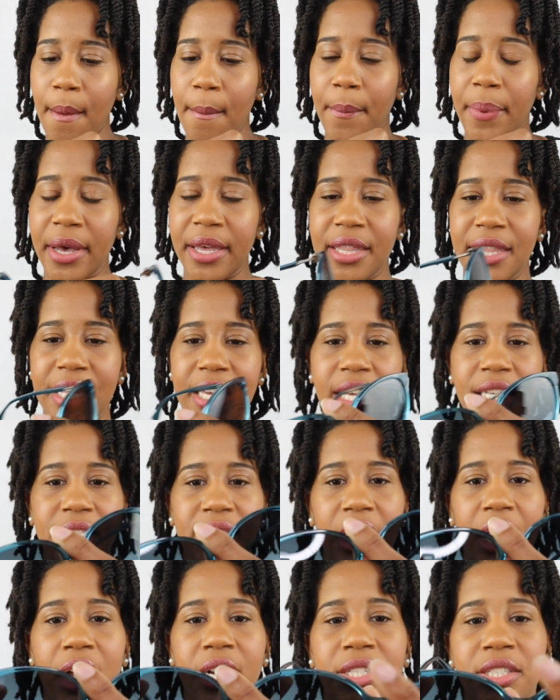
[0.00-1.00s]
But these
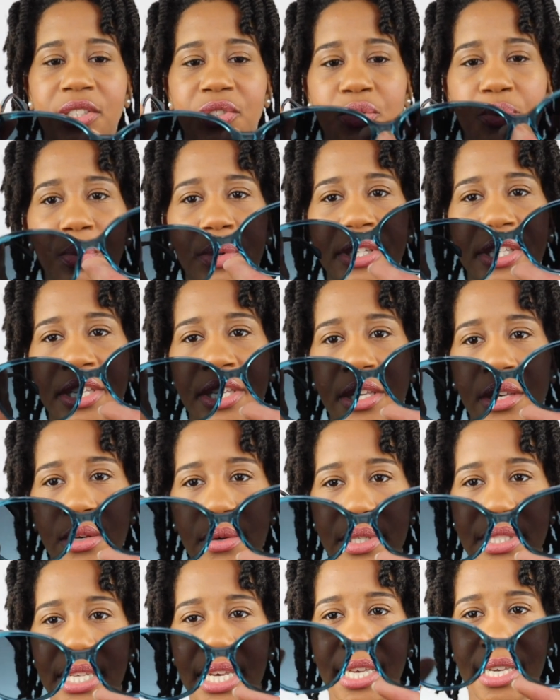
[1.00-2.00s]
are super cute.
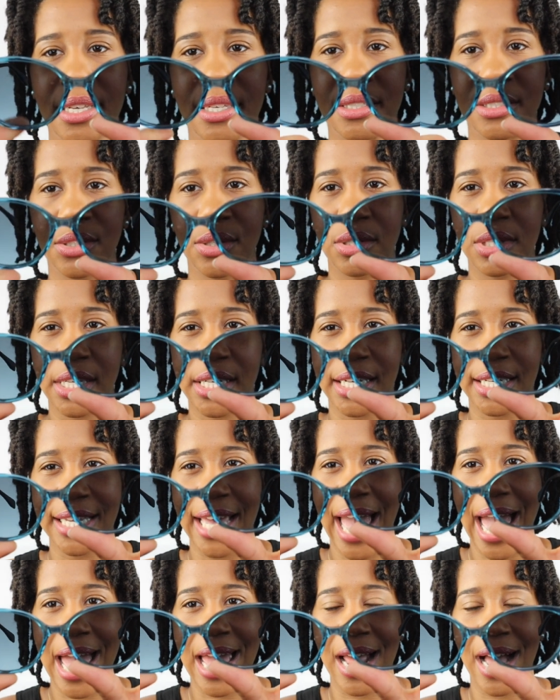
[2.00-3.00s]
It's like a sort of like a
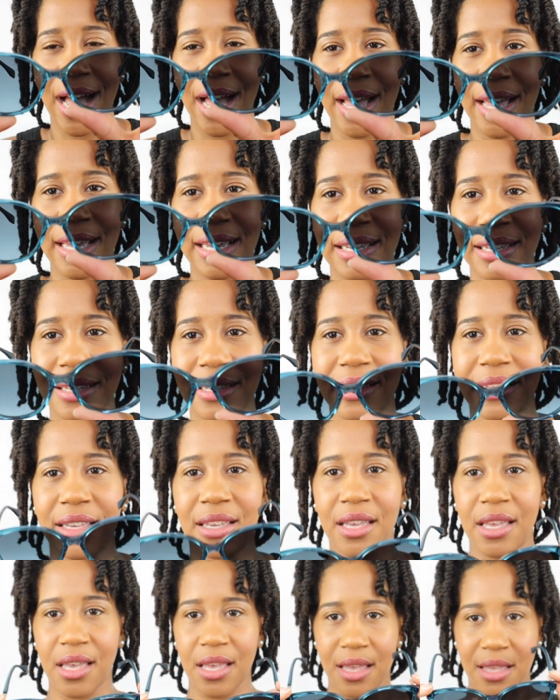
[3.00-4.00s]
cat eye.
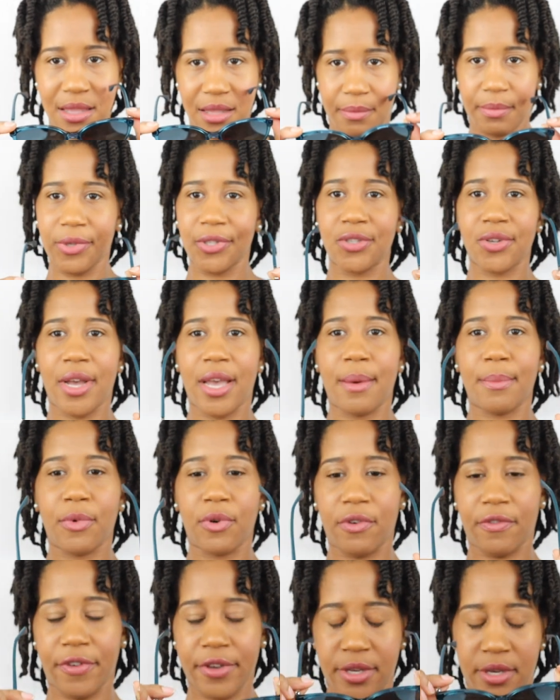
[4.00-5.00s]
Let me try them
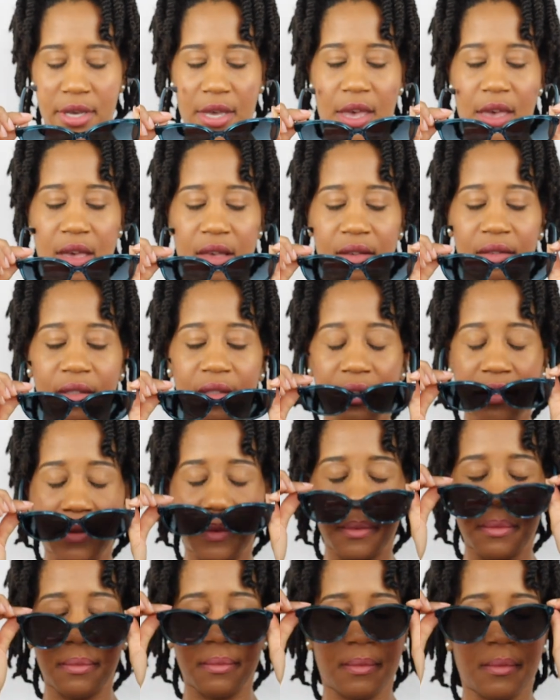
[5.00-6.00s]
on for you guys.
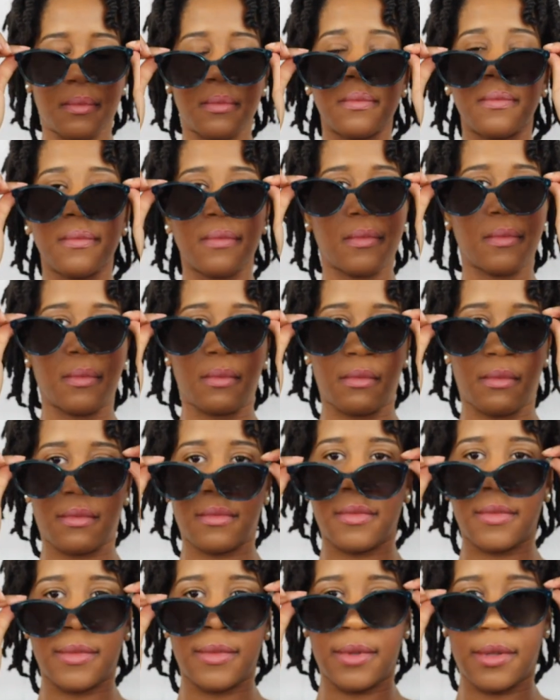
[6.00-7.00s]

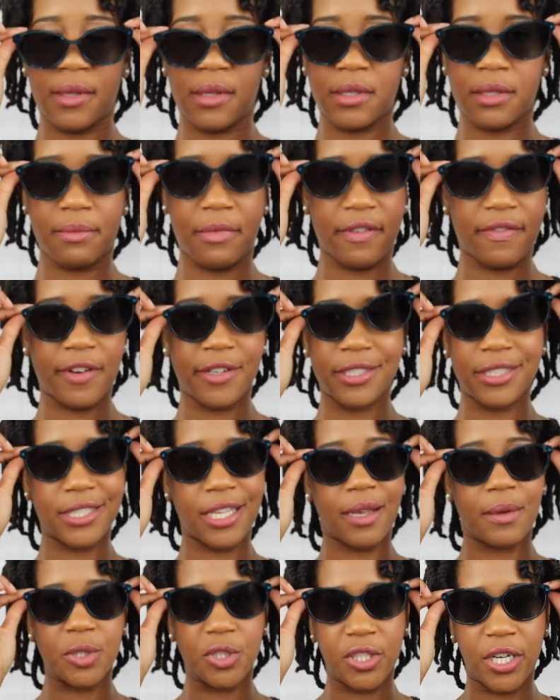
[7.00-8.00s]
It's my first
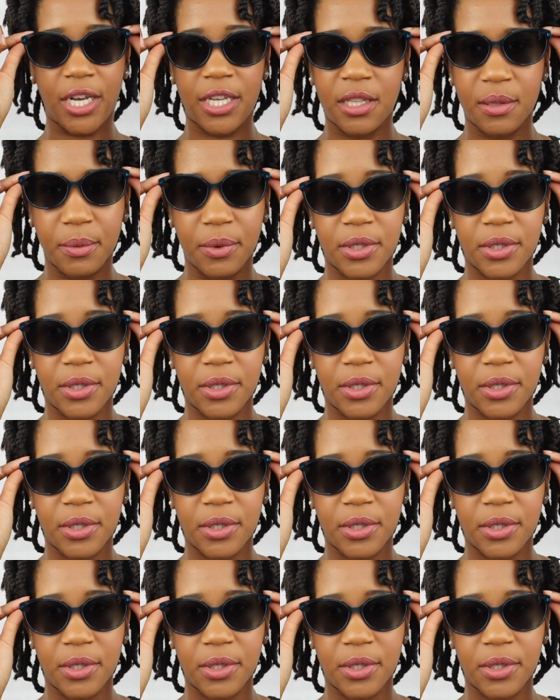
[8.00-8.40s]
time trying them